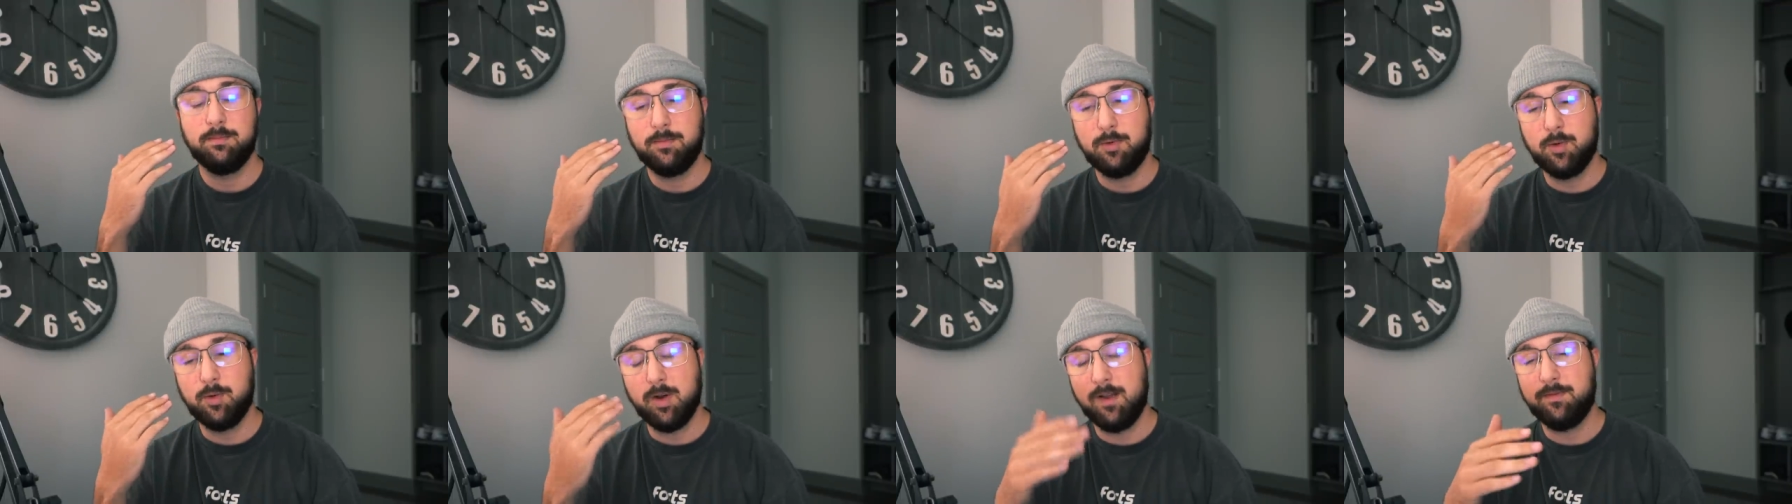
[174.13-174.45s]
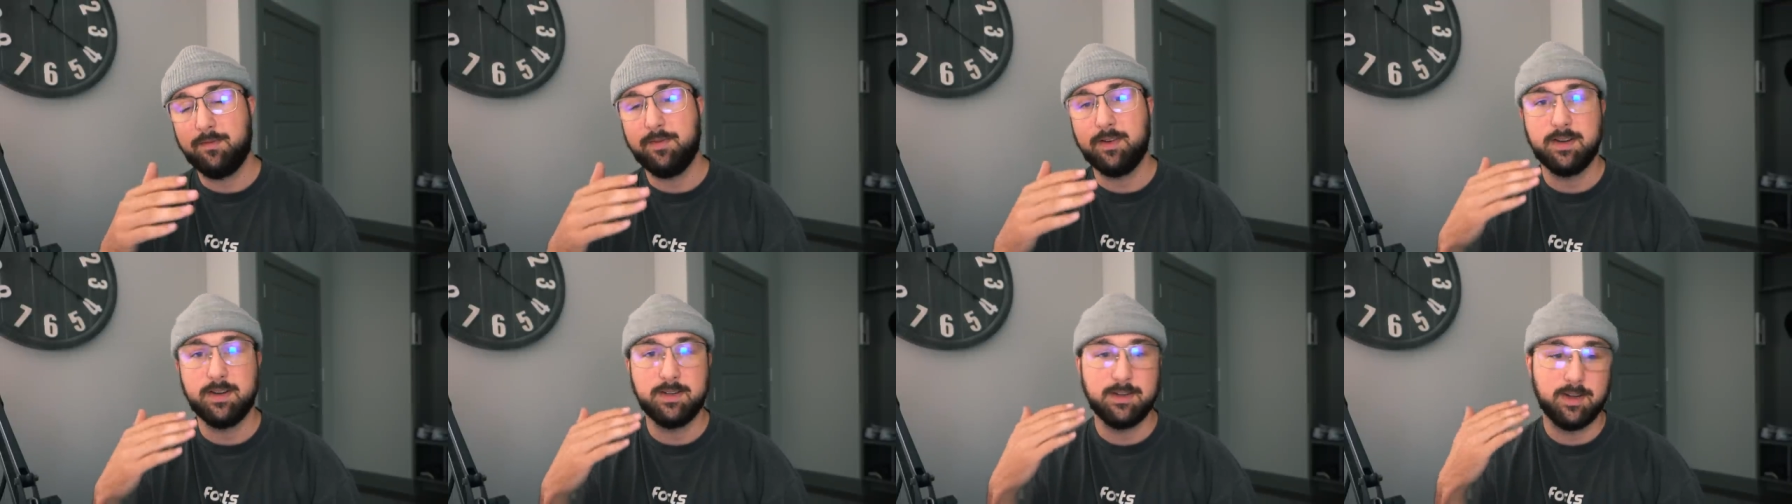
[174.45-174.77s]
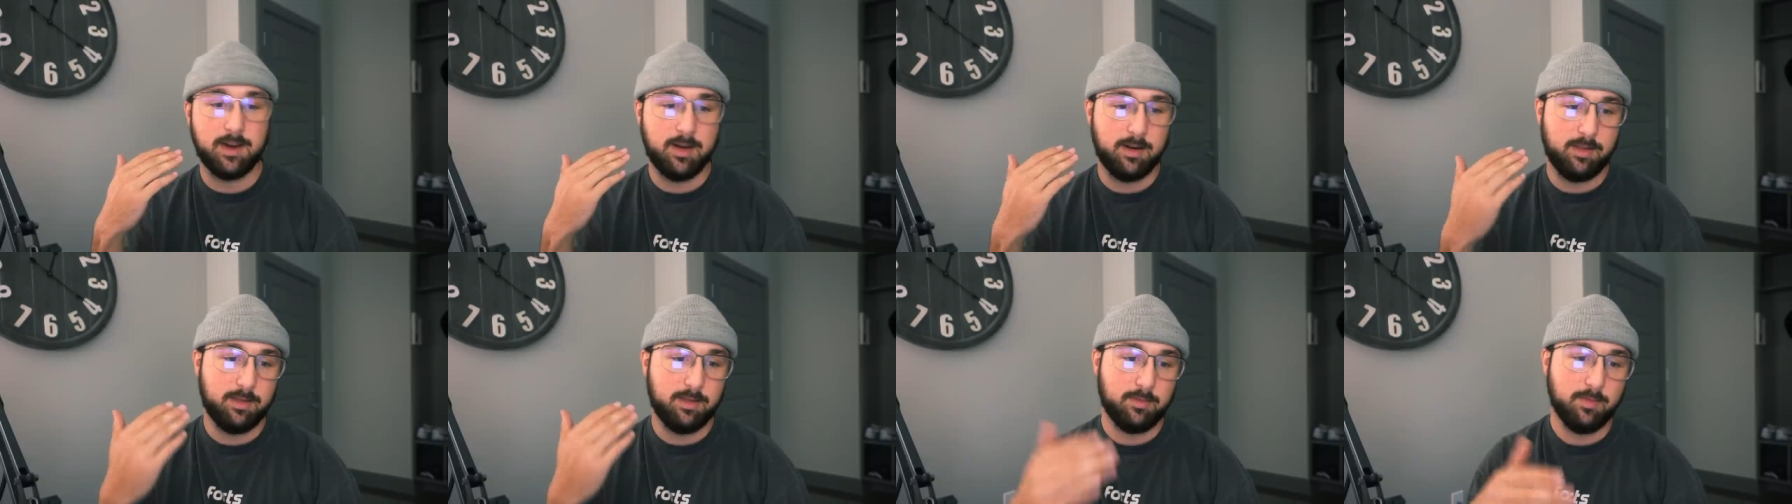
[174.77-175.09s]
graphic
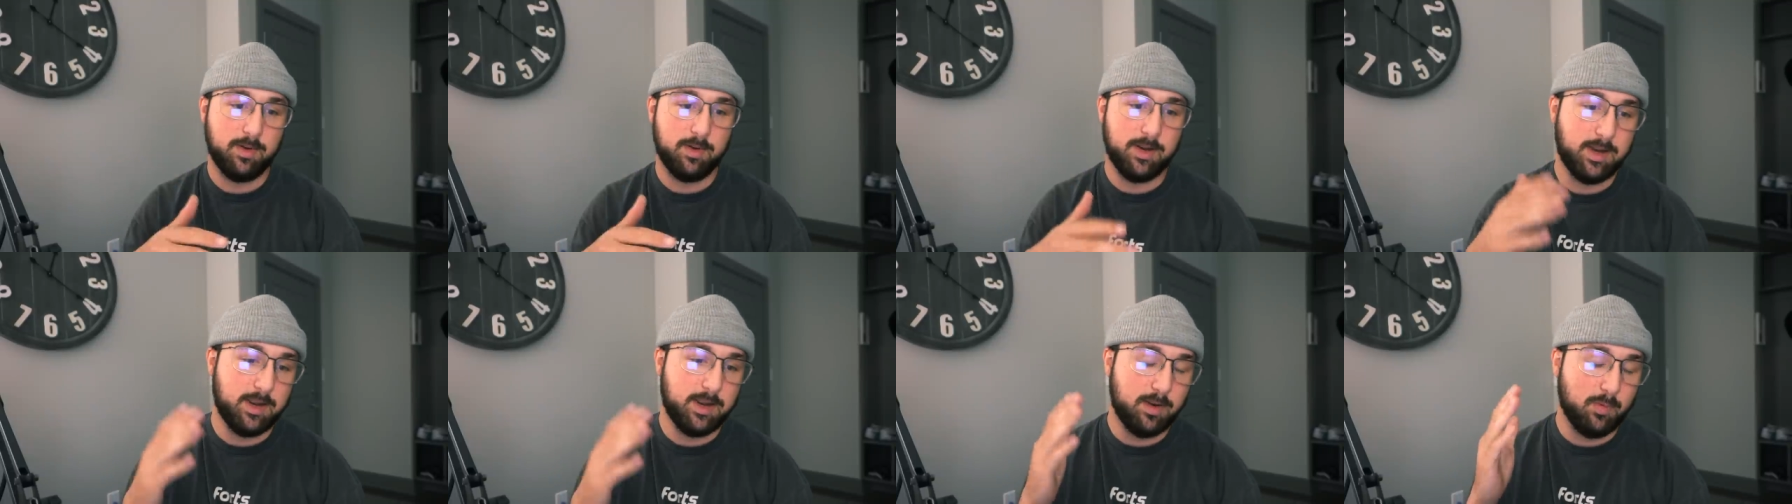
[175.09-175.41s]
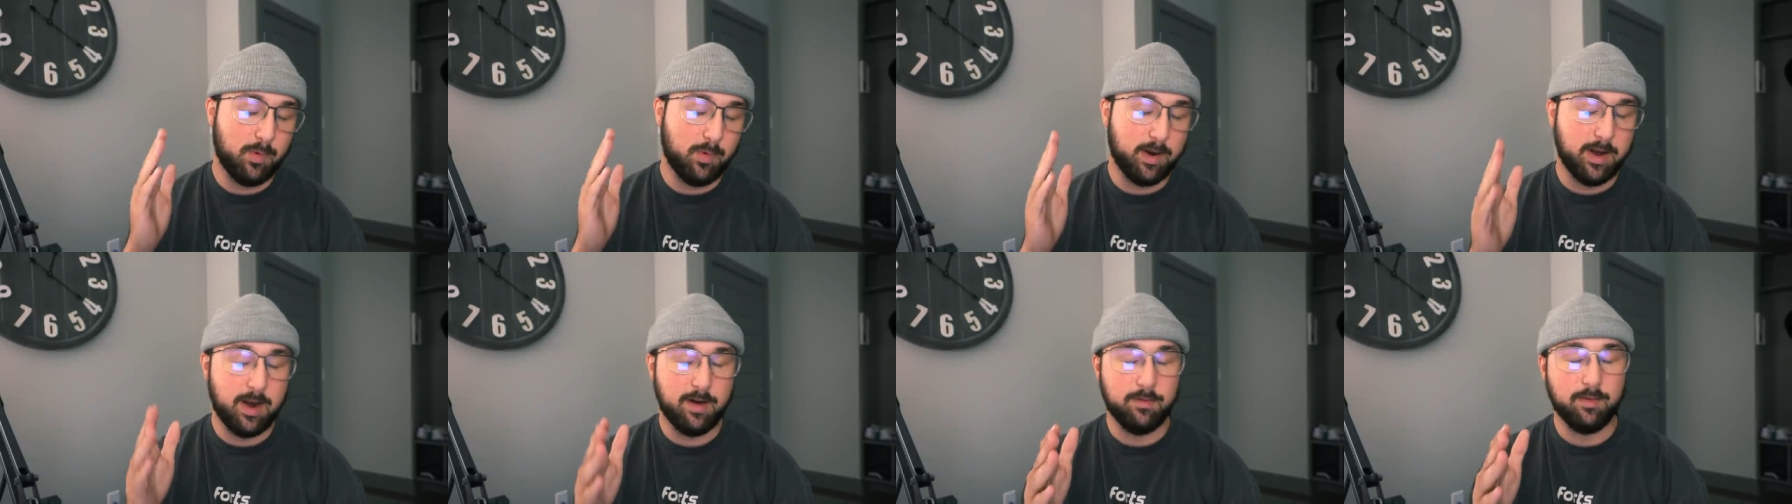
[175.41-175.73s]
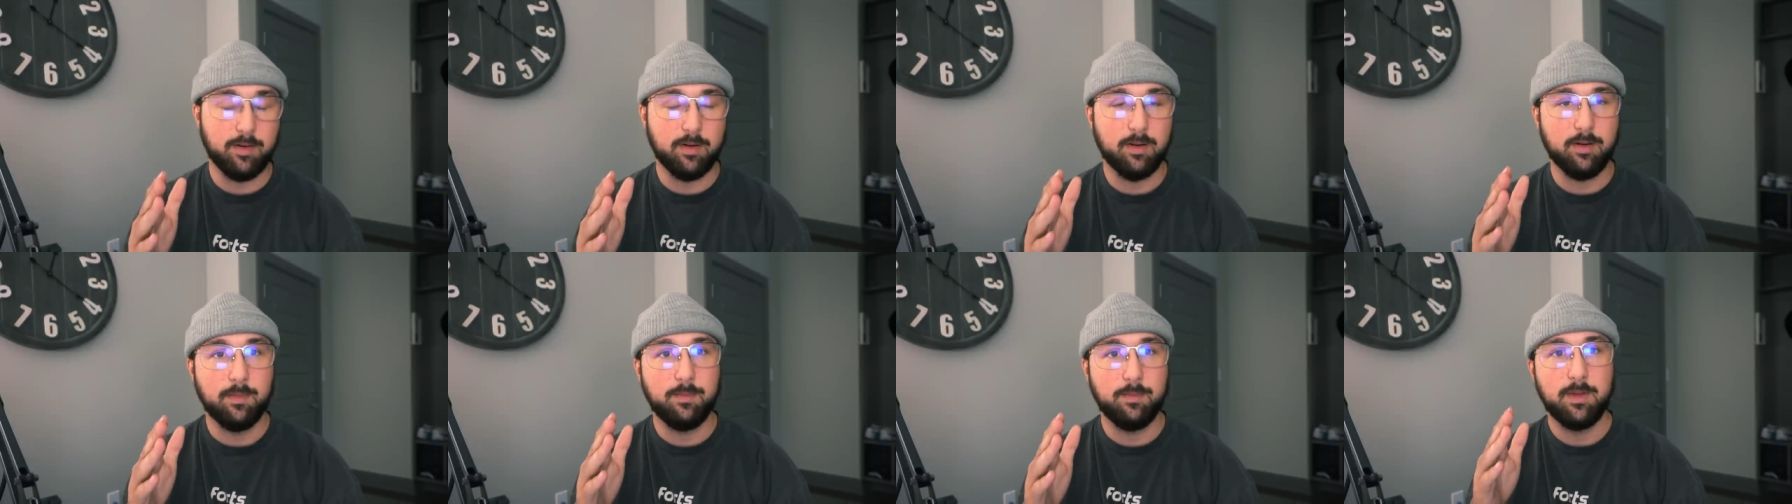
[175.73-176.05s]
design, 3D,
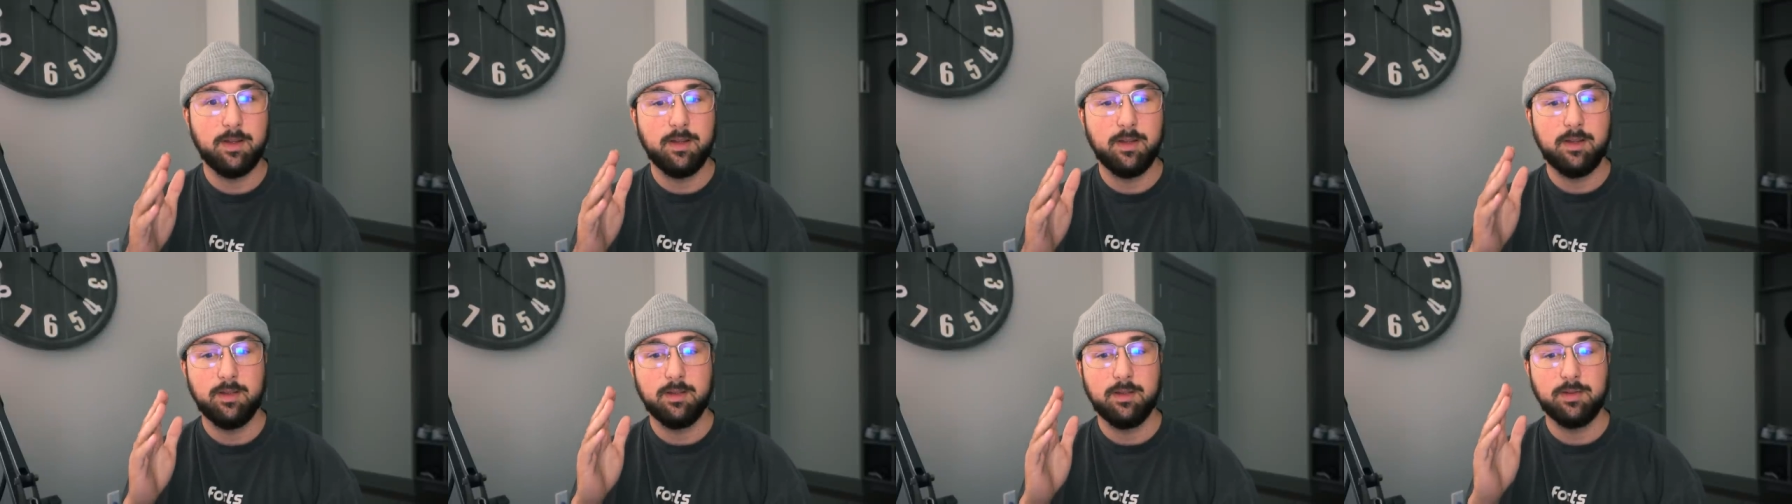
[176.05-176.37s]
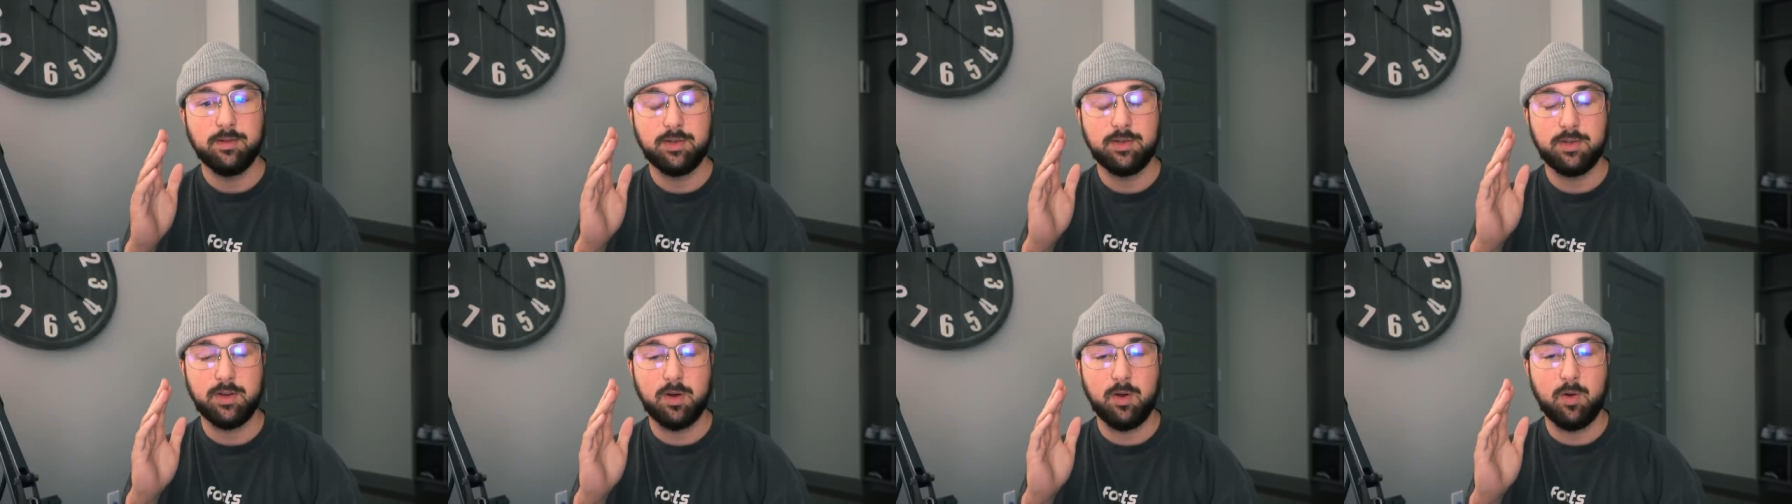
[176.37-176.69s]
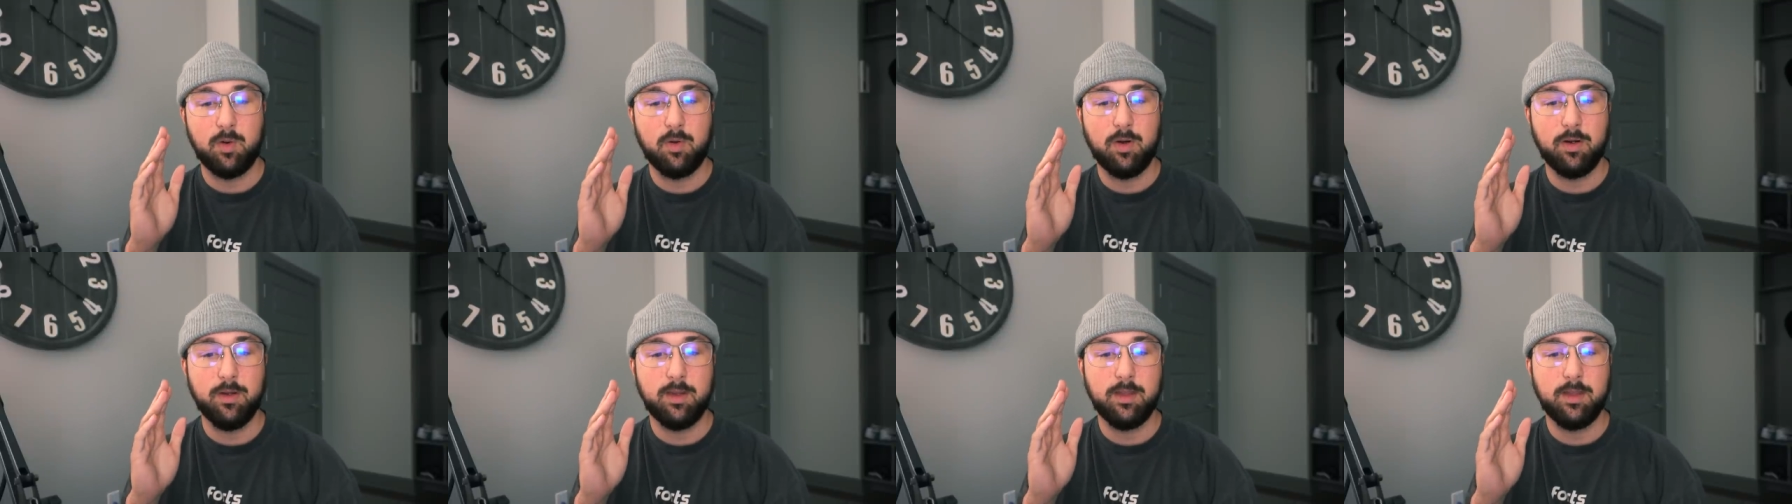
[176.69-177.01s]
whatever.
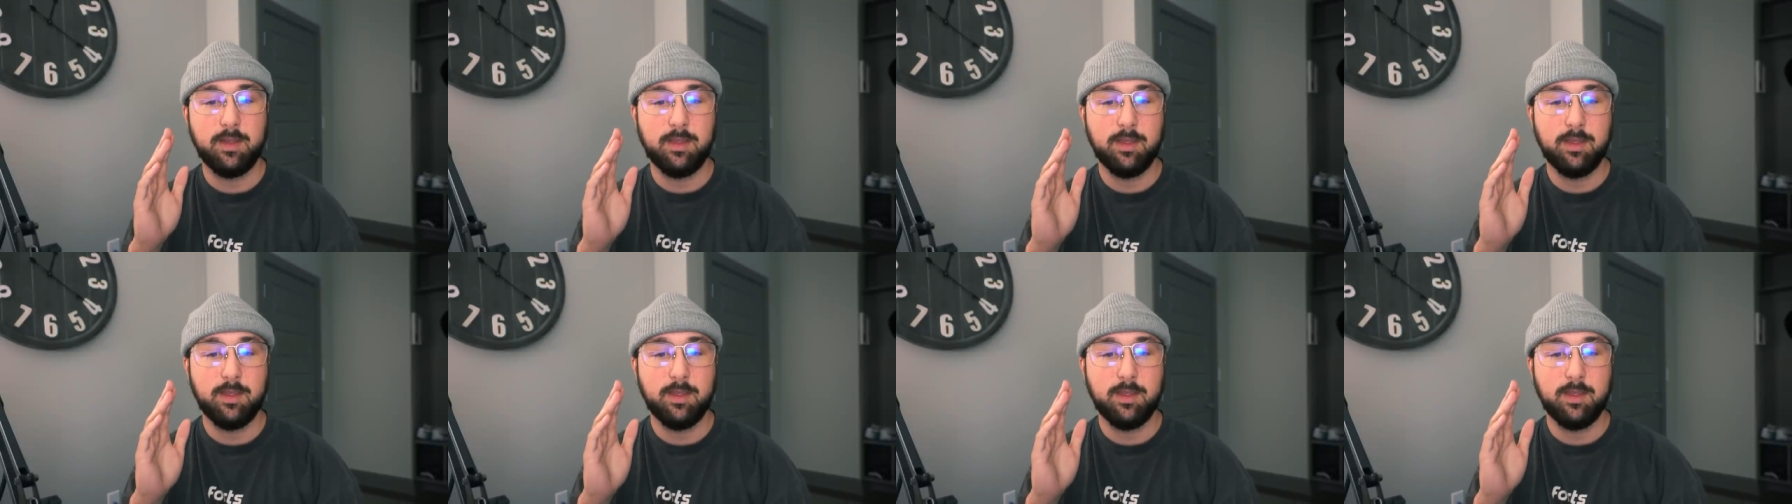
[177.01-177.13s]
So